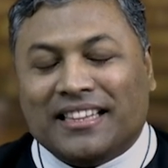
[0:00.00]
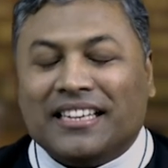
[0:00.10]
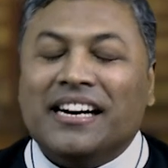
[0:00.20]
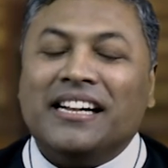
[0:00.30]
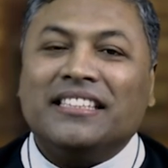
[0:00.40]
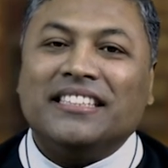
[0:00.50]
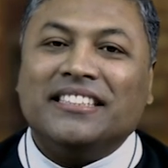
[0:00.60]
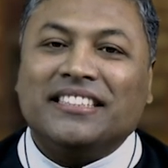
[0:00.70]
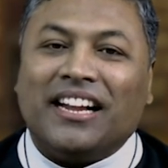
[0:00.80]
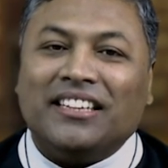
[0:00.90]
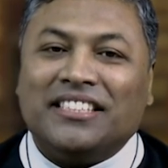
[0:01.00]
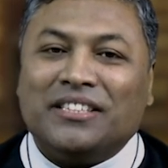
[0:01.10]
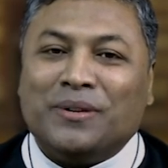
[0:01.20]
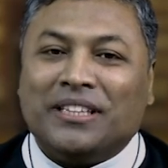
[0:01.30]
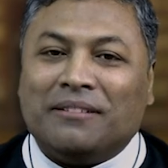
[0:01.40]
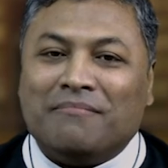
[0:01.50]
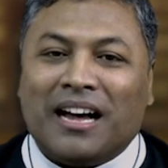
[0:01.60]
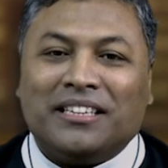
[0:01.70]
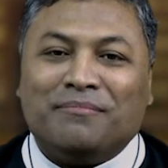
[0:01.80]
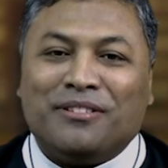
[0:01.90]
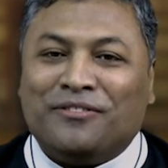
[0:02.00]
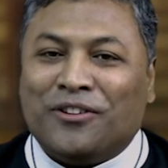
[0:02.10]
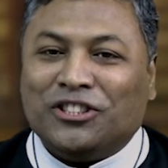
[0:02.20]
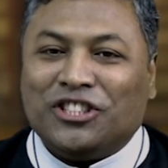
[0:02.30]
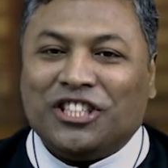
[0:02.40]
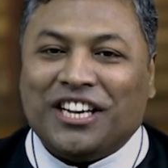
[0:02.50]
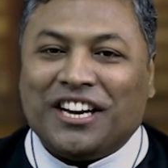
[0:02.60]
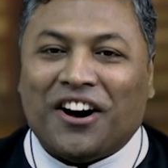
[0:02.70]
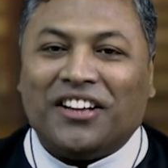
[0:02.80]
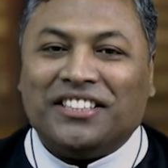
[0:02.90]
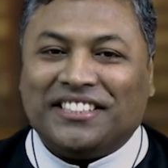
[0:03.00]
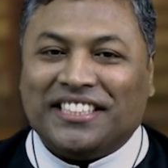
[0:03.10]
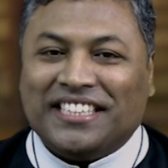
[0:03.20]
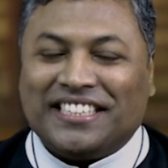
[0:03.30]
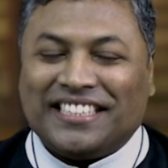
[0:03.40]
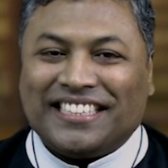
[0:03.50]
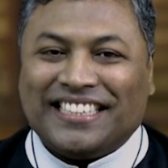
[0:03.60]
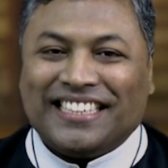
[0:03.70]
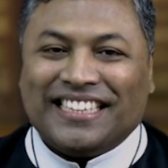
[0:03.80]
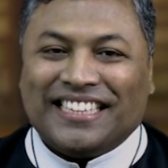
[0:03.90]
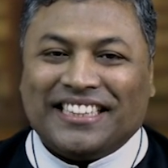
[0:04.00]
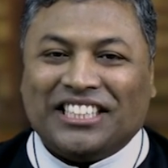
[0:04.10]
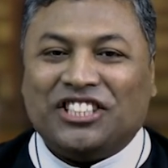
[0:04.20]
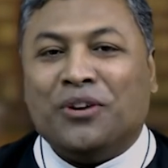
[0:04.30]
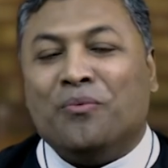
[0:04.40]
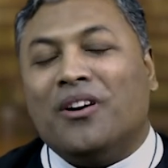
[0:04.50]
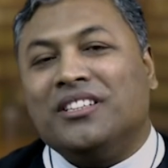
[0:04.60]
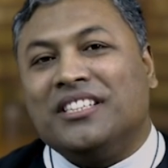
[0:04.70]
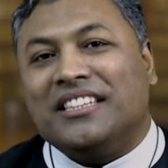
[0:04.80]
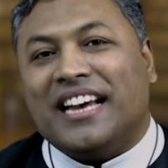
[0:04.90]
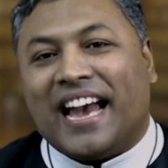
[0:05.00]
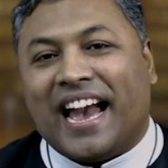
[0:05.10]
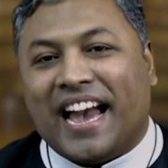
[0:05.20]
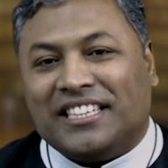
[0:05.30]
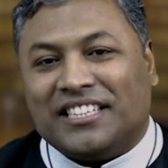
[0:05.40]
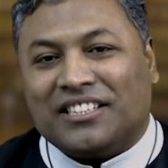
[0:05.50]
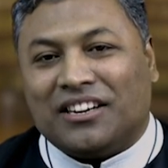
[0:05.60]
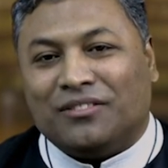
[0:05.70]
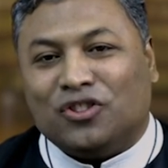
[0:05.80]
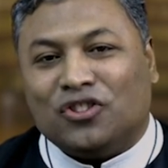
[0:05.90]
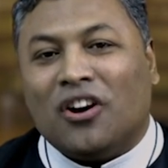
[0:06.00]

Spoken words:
The girl consulted with her mother before she answered that she wanted the head of